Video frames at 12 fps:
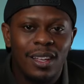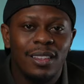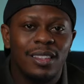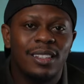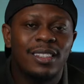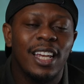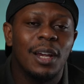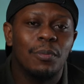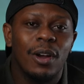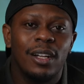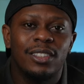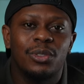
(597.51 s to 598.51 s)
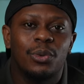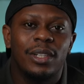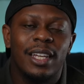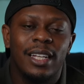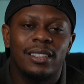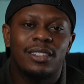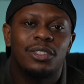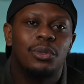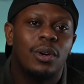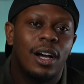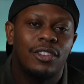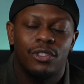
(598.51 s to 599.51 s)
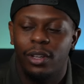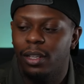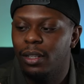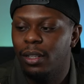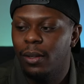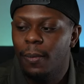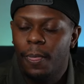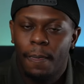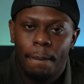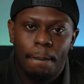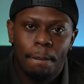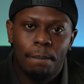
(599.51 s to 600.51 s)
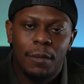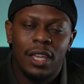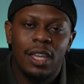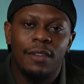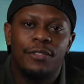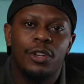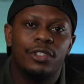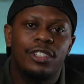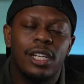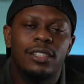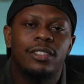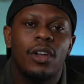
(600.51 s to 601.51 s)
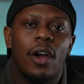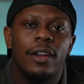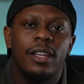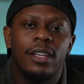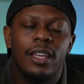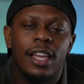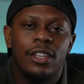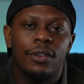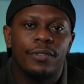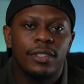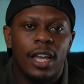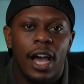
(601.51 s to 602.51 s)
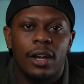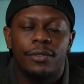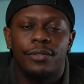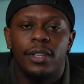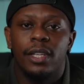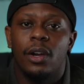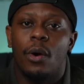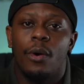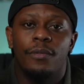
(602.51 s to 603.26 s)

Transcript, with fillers: the Tamron 28-200. If you're just starting in your photography or